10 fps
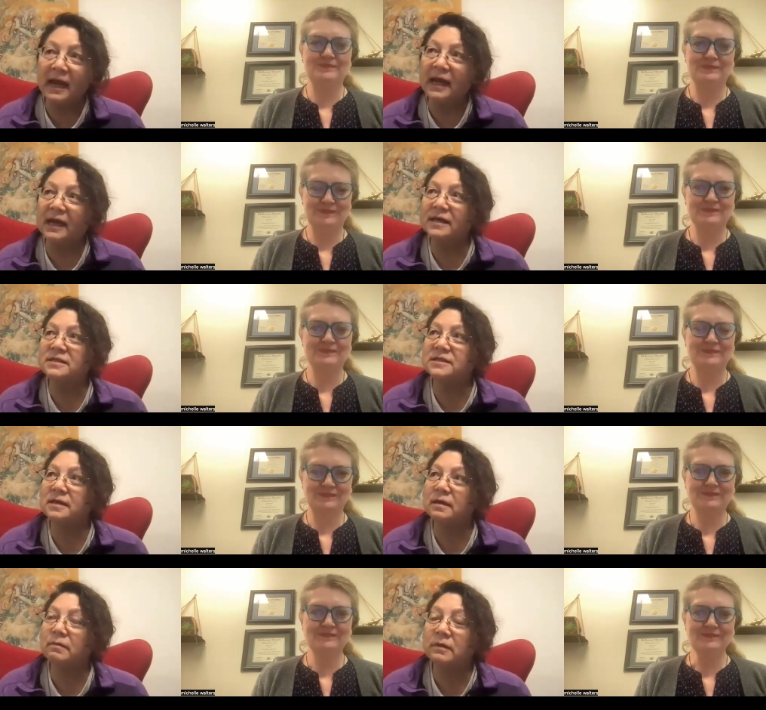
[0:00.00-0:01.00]
Speaker 1: And
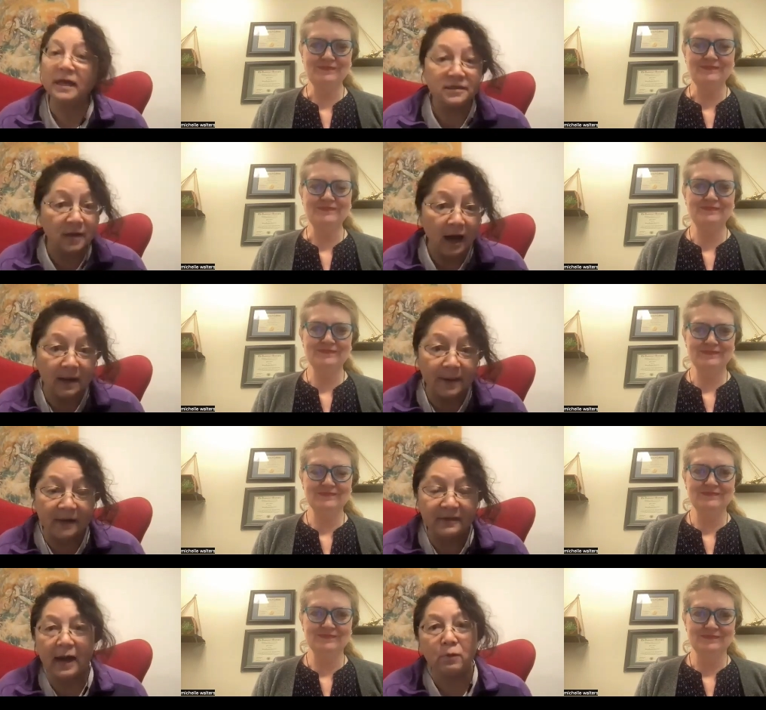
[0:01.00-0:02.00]
let's talk
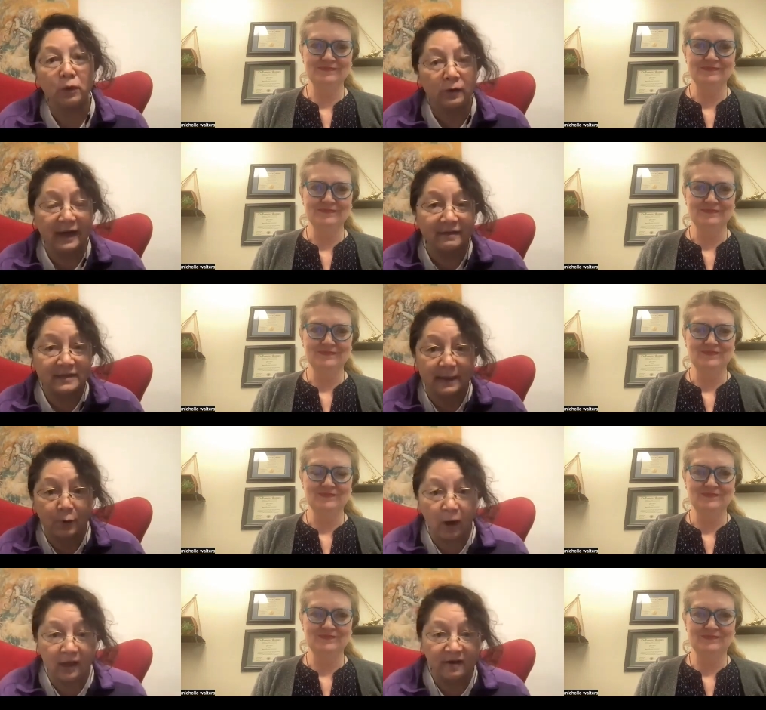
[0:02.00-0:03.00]
about that. We're going to have the same
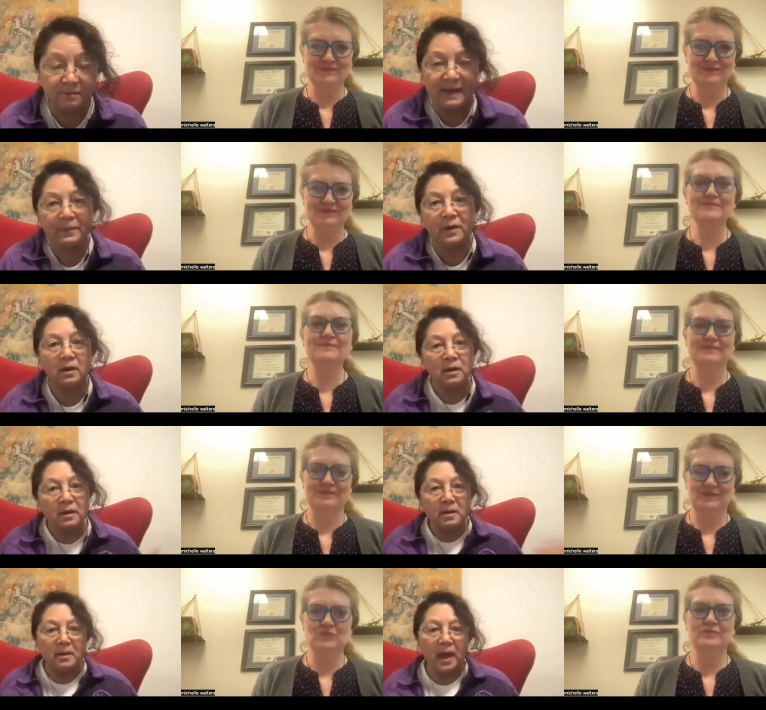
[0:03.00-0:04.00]
quality of people,
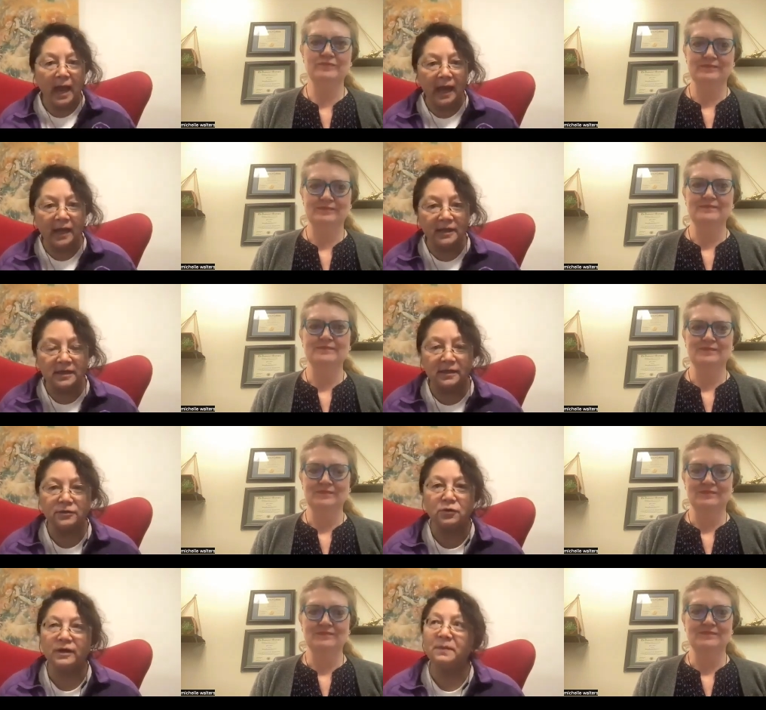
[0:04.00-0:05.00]
and
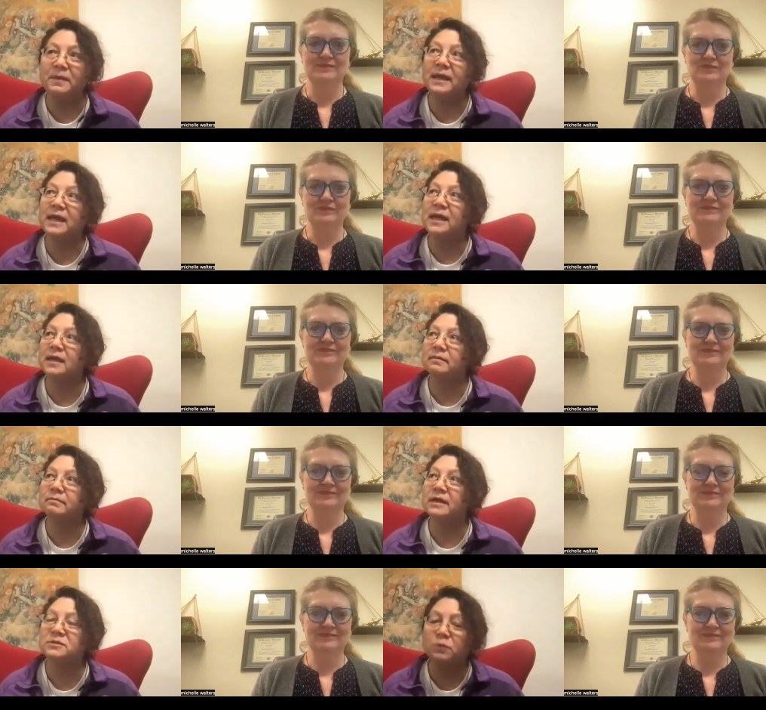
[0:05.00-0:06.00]
there's going to be
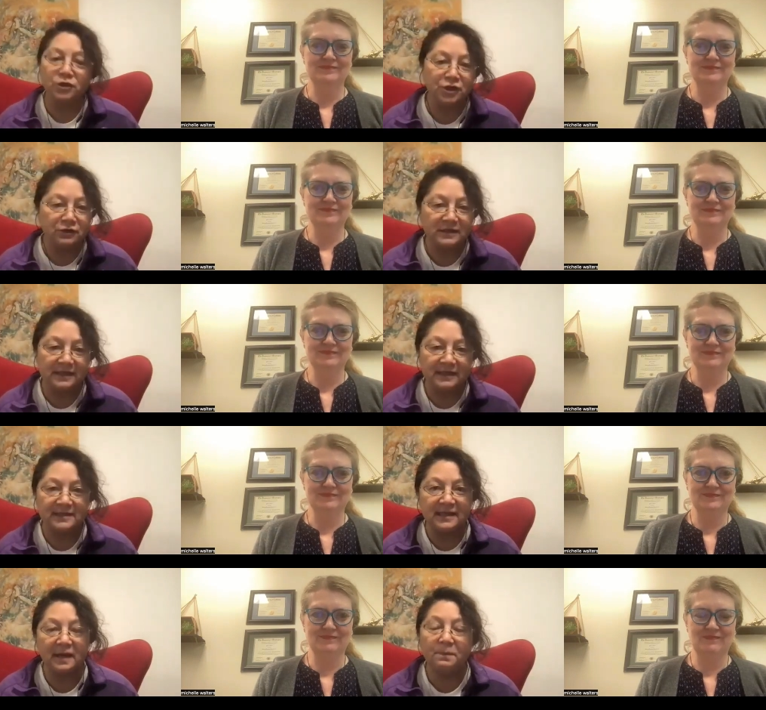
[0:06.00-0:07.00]
much more
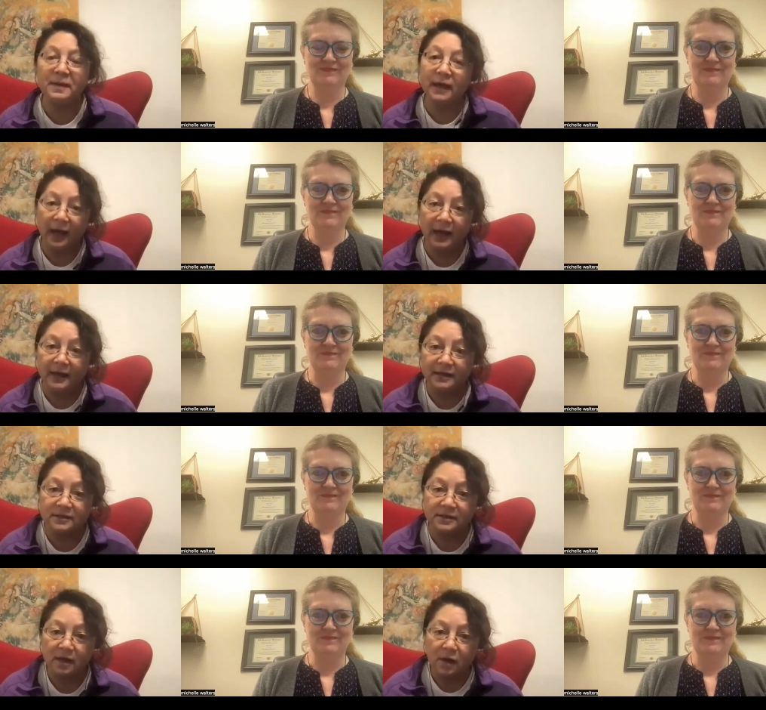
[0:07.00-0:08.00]
juiciness in it
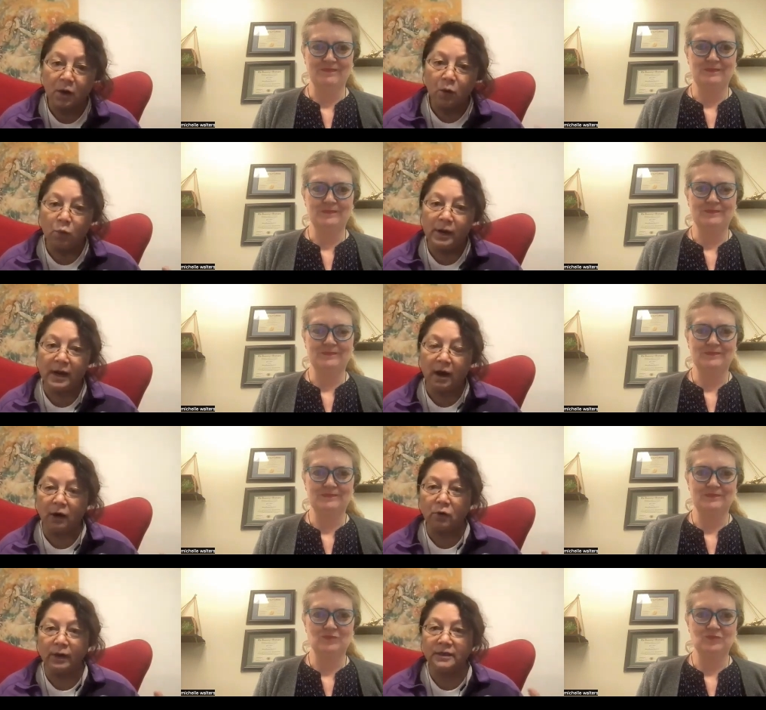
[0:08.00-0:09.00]
because we
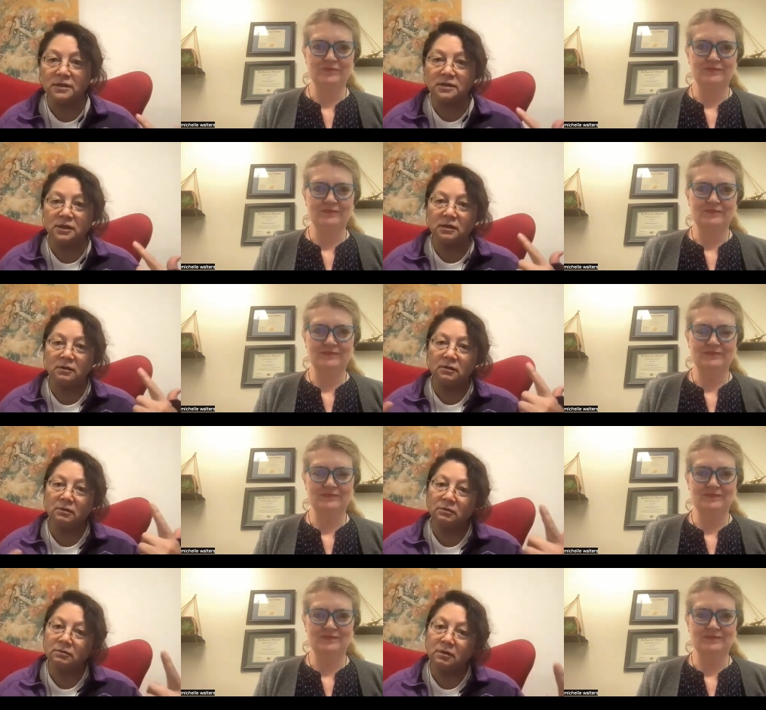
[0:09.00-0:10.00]
are going to
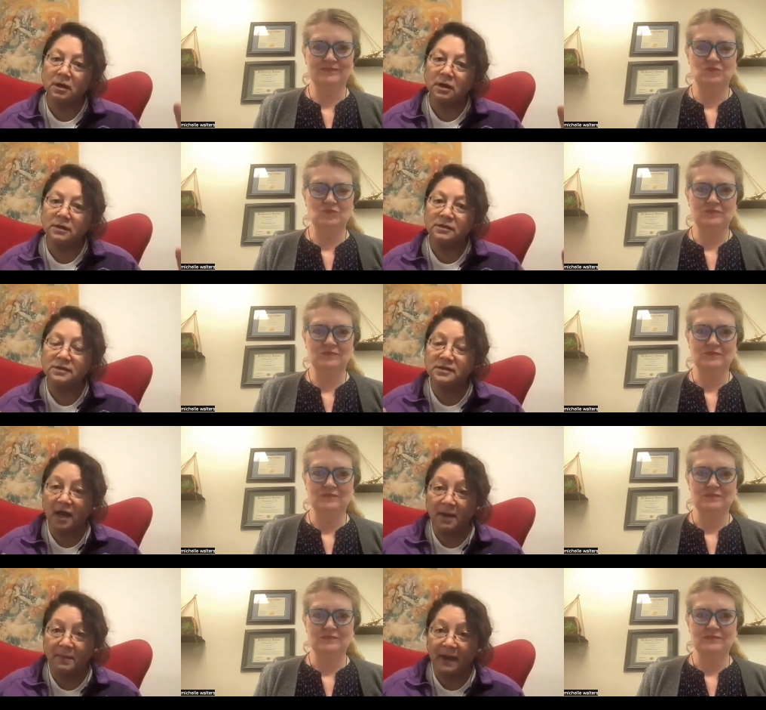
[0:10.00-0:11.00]
do
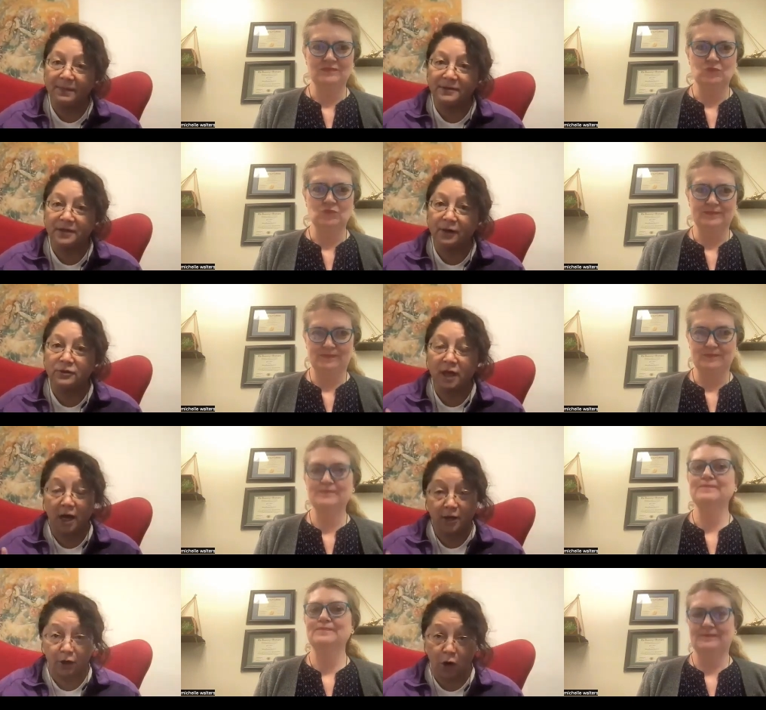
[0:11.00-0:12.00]
some episodes
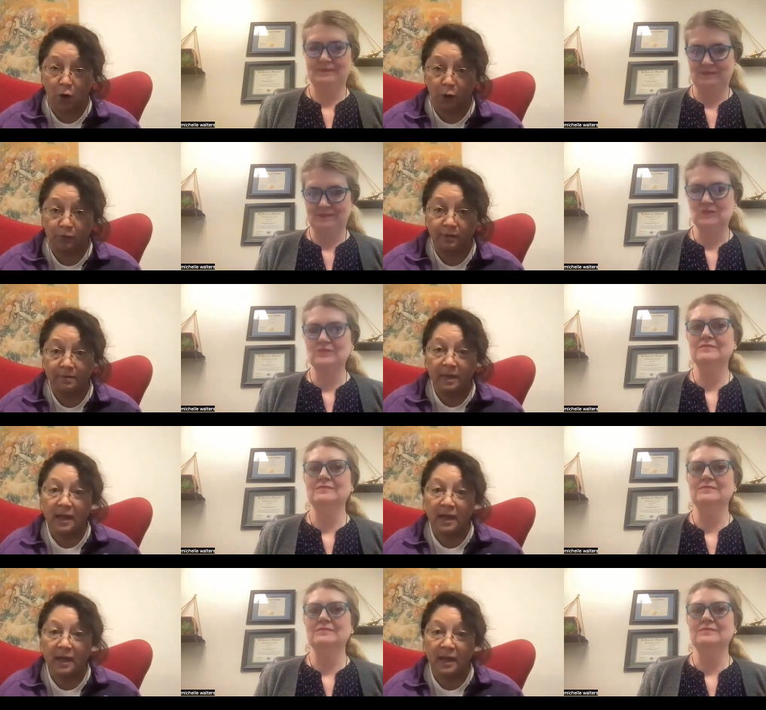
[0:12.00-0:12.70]
on our own